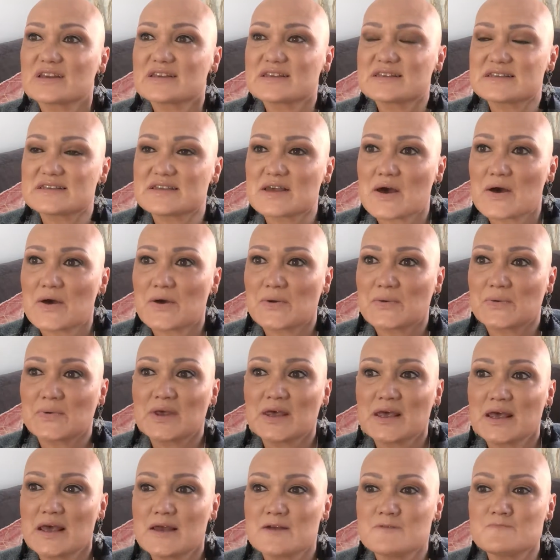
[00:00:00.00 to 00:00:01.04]
So
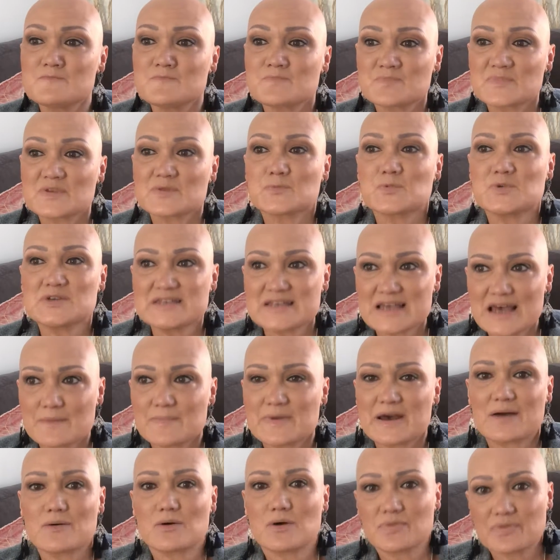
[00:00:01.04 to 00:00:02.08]
we set
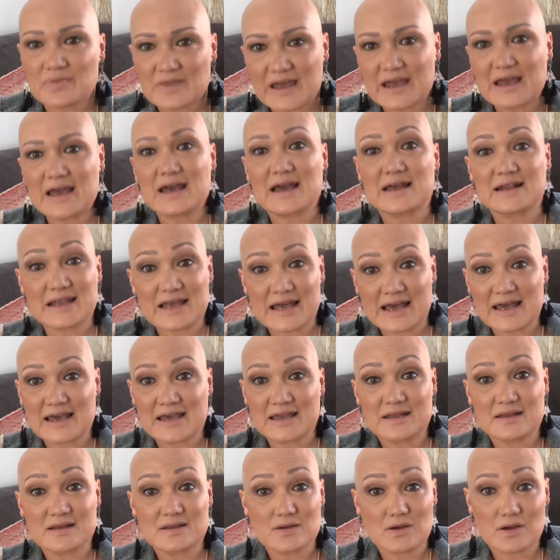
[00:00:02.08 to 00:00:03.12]
about on that.
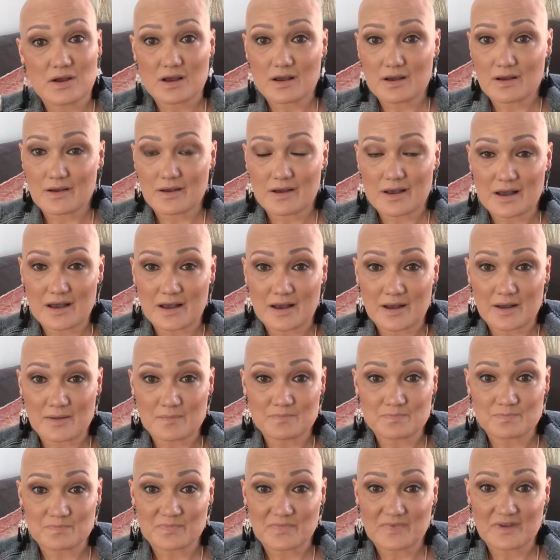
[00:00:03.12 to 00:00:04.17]
Again,
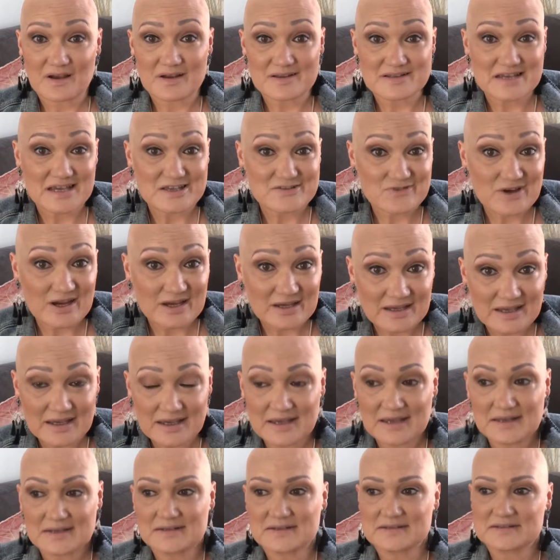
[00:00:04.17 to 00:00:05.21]
I text
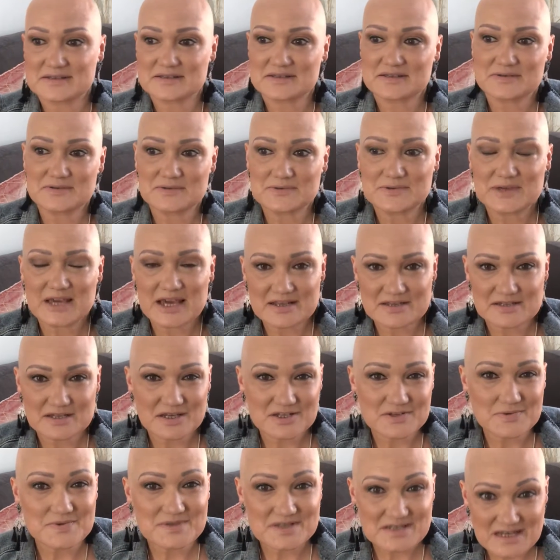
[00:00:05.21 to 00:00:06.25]
Rankin to get in
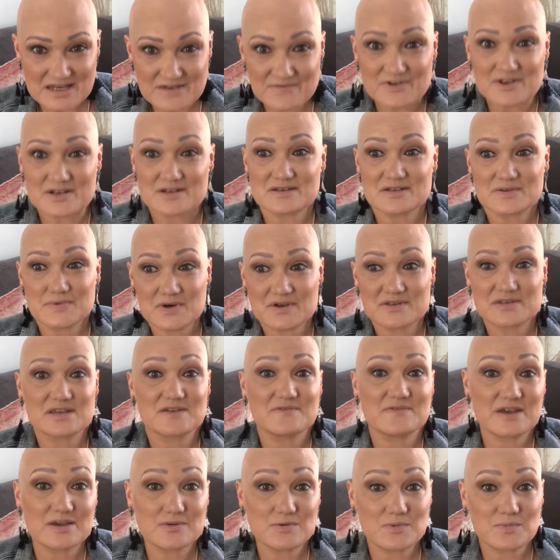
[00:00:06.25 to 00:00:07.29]
touch with Stephen to ask
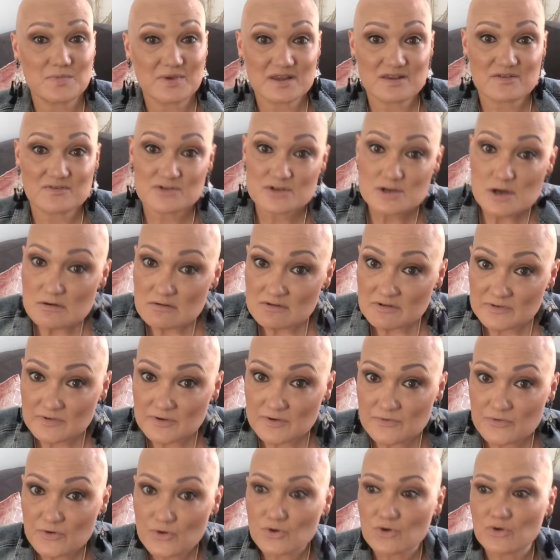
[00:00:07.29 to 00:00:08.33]
if he would be the
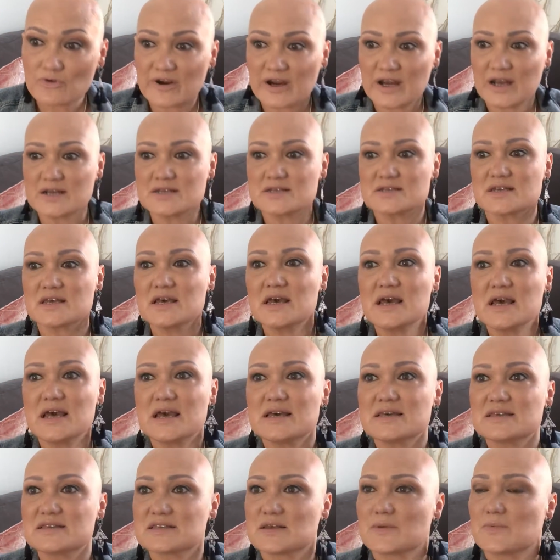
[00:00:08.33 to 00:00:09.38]
photographer for it.
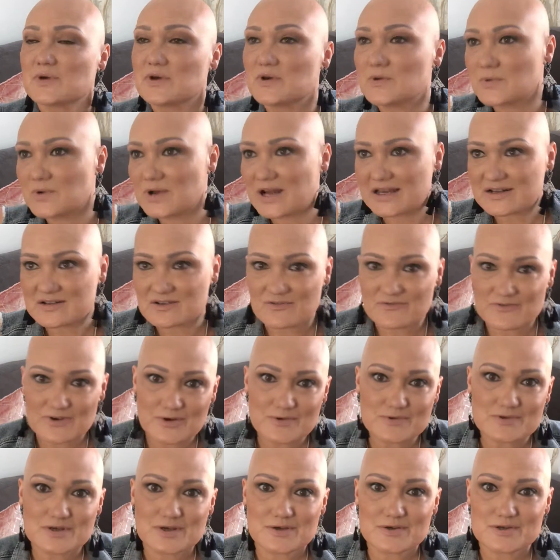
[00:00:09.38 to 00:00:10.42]
So we all had our
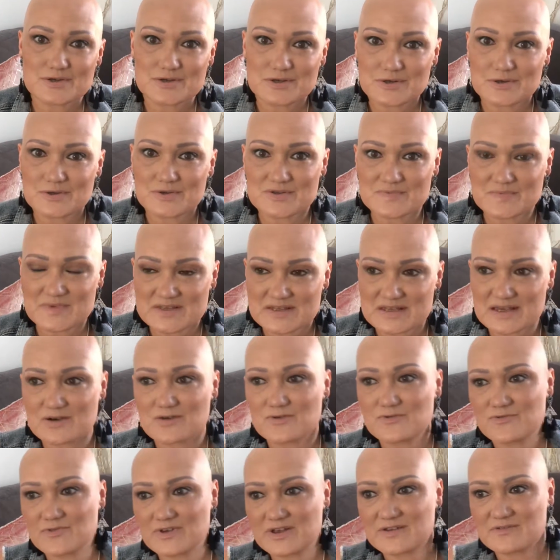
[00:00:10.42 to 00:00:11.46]
photo shoots,
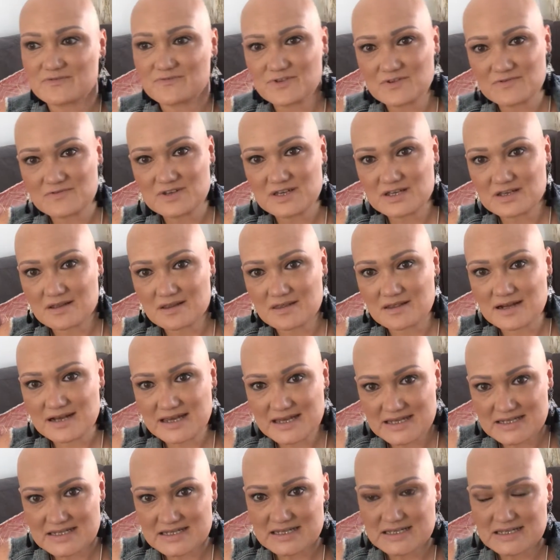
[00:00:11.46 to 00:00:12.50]
myself and 15 other
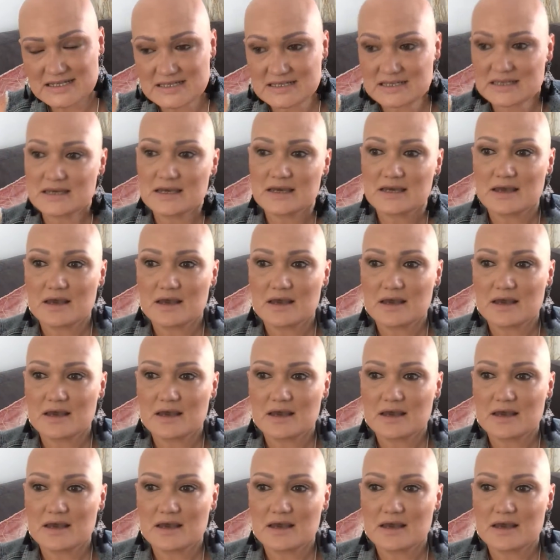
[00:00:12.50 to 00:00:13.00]
ladies,